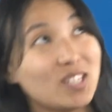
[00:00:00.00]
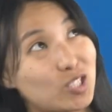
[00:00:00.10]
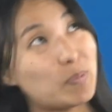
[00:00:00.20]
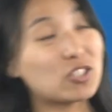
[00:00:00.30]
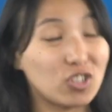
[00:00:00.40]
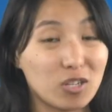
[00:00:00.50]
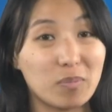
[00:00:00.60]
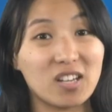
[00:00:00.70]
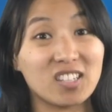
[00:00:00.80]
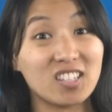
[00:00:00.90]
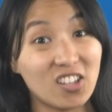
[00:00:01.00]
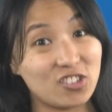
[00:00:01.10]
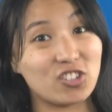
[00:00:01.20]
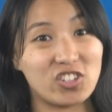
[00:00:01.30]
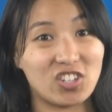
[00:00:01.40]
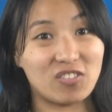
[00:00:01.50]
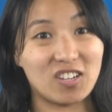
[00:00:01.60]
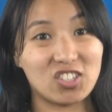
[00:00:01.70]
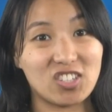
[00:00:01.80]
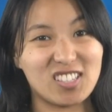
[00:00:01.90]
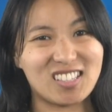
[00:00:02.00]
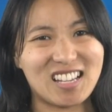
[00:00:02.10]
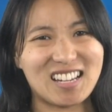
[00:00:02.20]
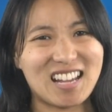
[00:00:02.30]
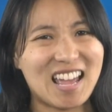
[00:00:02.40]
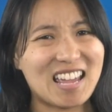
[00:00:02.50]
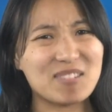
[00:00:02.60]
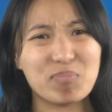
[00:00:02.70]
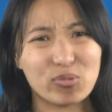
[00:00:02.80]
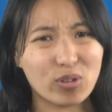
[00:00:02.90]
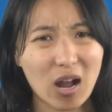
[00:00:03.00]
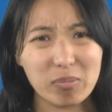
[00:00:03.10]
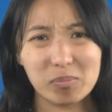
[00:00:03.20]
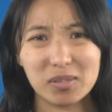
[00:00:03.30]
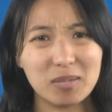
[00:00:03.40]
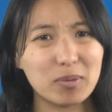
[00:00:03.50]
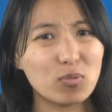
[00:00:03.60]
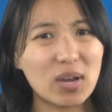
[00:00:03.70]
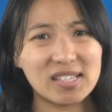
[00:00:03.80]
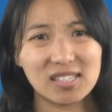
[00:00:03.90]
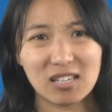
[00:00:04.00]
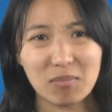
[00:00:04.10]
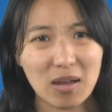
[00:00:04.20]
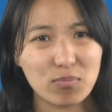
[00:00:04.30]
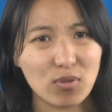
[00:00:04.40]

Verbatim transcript: especially among younger generations, that I'd probably be wasting my